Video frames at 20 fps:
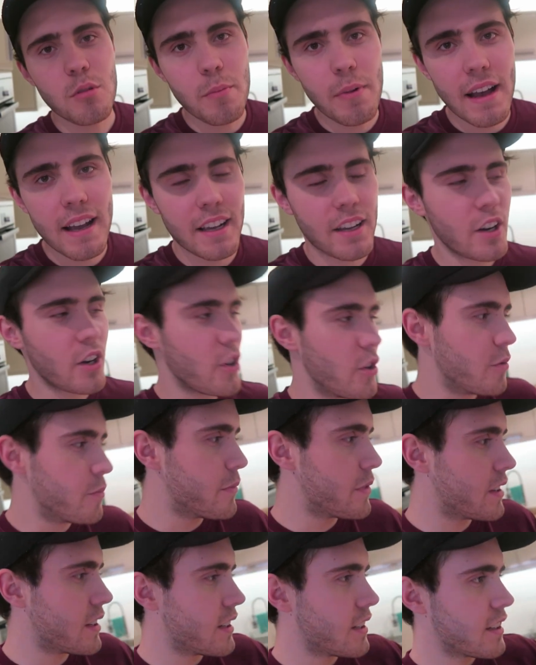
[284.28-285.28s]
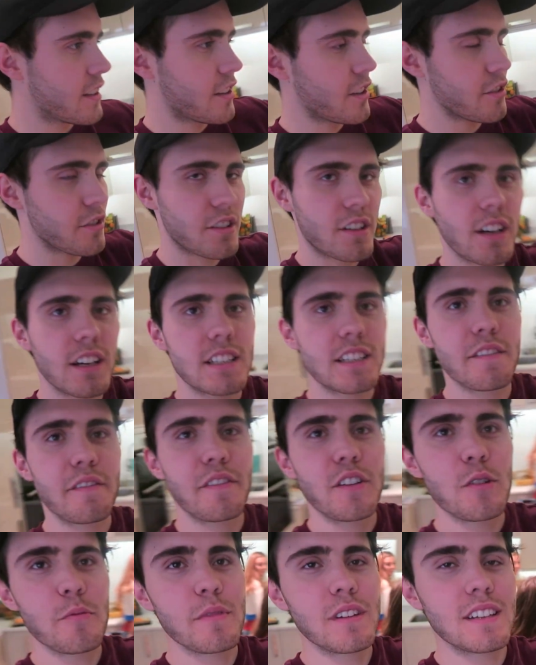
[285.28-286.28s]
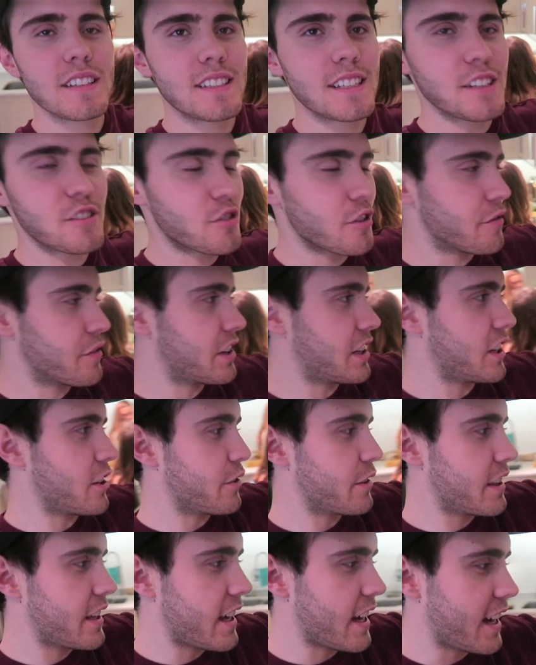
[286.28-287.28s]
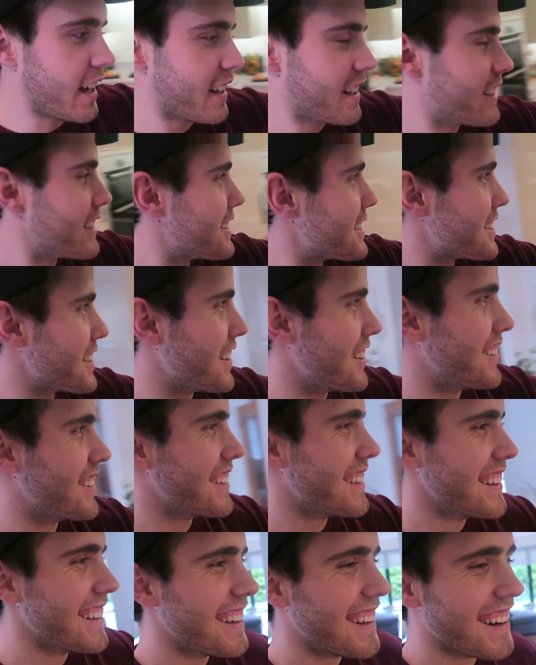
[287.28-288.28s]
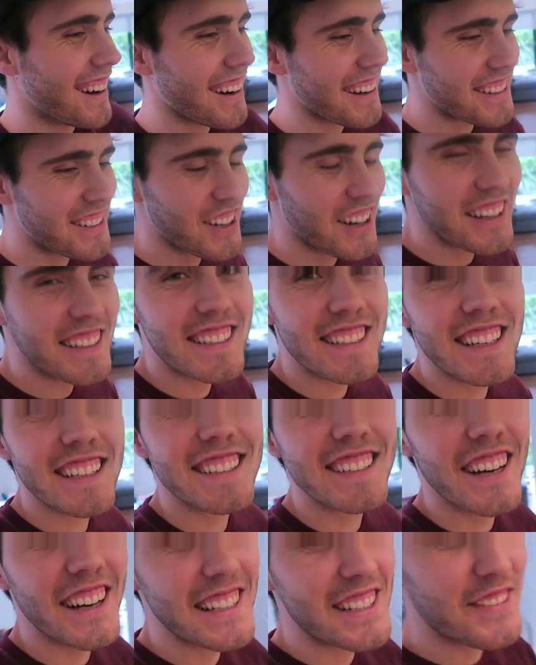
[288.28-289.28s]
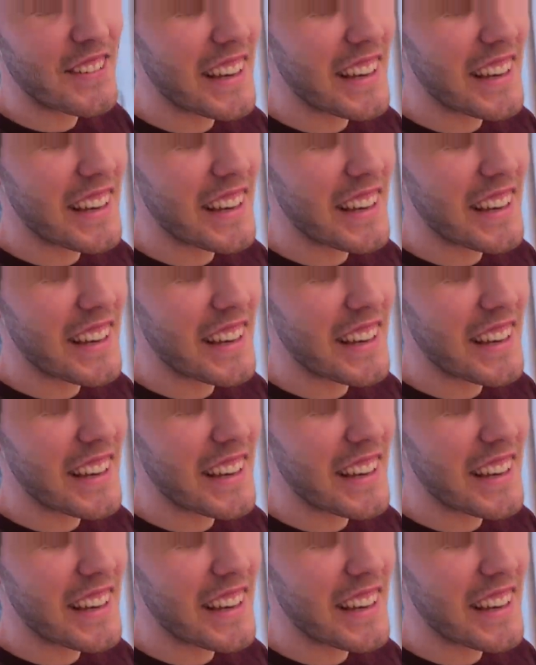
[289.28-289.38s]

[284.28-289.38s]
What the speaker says: We're back home. Those guys are filming a secret video in there. So, Tom's just started